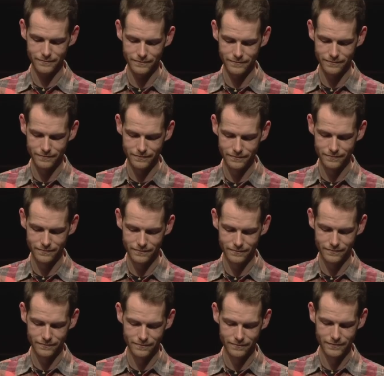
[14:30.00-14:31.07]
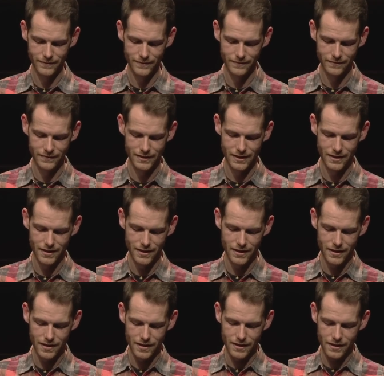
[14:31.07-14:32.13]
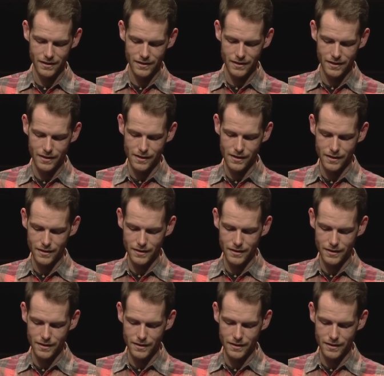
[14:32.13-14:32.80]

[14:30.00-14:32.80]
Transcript: [no speech]